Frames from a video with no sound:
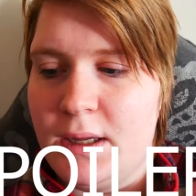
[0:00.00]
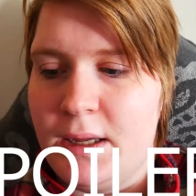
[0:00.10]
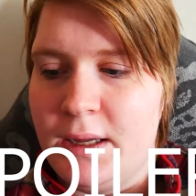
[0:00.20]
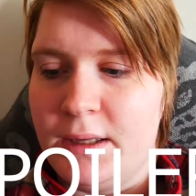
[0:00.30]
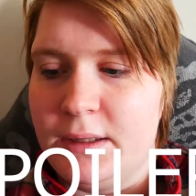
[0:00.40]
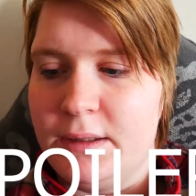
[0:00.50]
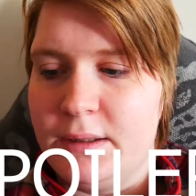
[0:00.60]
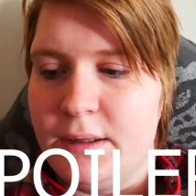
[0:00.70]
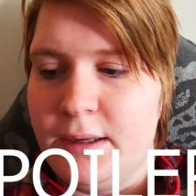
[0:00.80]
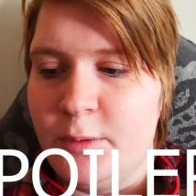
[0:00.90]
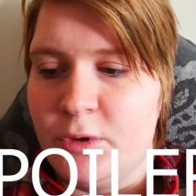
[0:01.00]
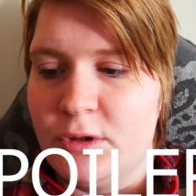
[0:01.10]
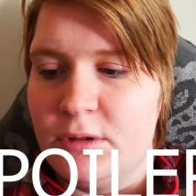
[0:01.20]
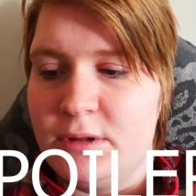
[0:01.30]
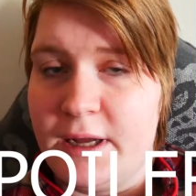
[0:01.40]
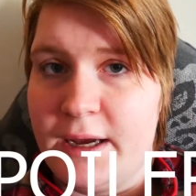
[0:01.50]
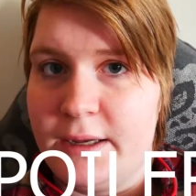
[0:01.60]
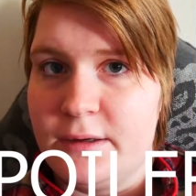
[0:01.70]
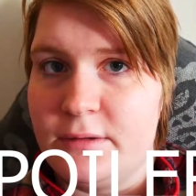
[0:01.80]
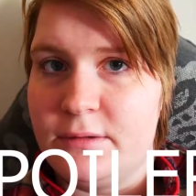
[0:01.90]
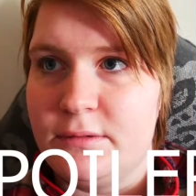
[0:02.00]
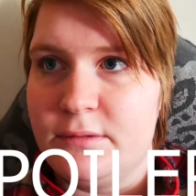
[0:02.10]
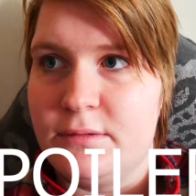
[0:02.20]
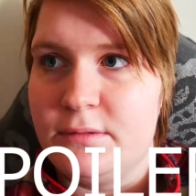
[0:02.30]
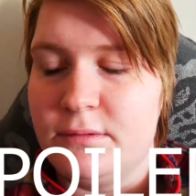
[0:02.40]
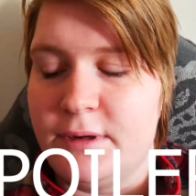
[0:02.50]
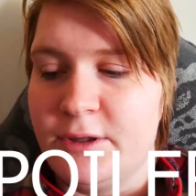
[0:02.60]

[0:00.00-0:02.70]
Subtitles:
and he will die. I